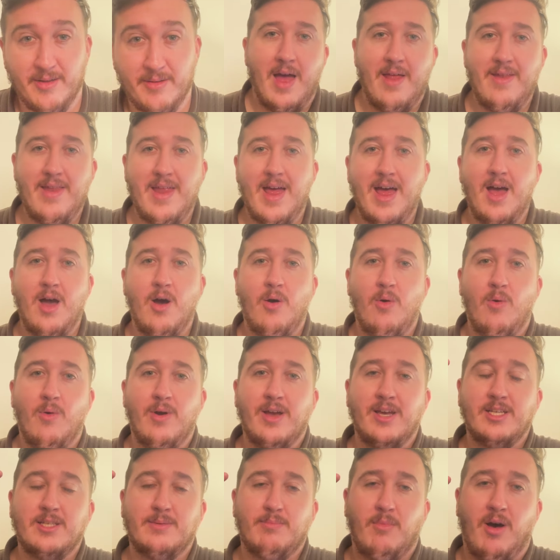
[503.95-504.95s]
And now
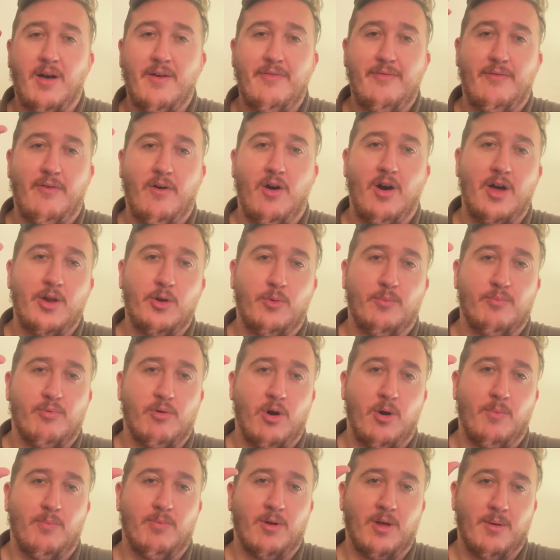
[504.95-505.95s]
is my final
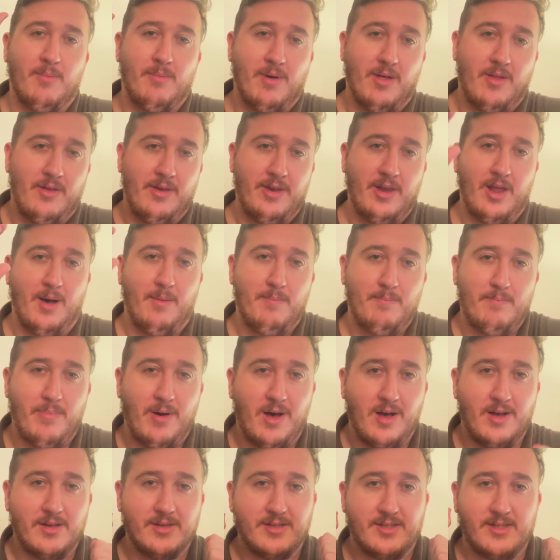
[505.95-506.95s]
problem,
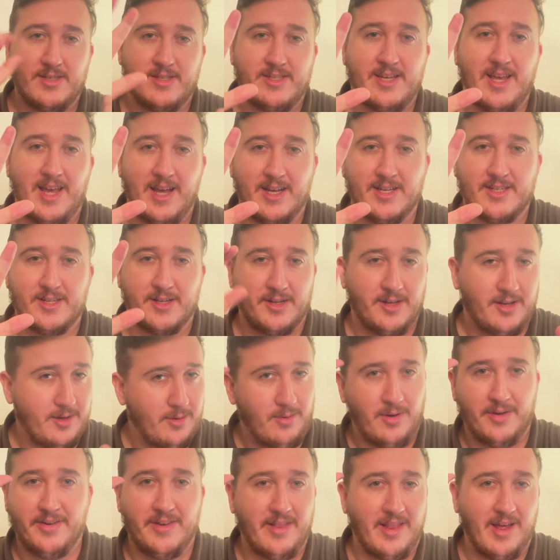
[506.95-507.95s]
number six. I don't know
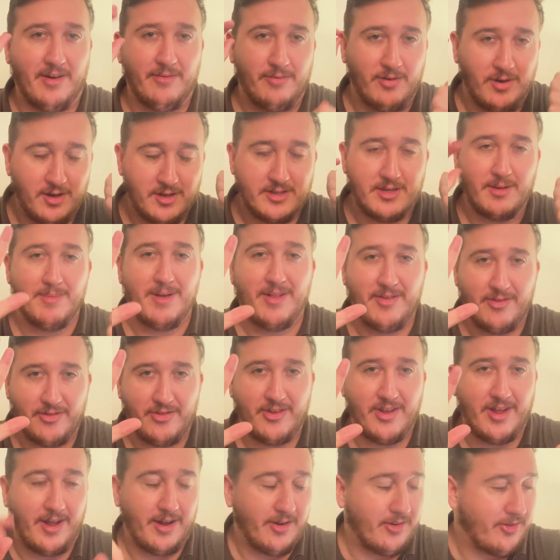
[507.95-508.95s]
why I did that first, I meant
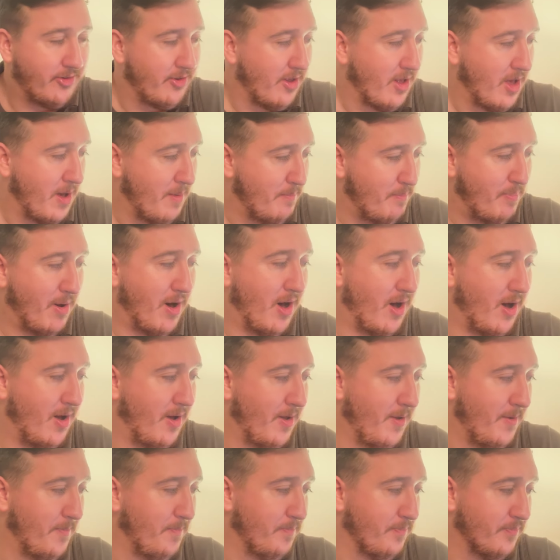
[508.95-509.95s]
six. But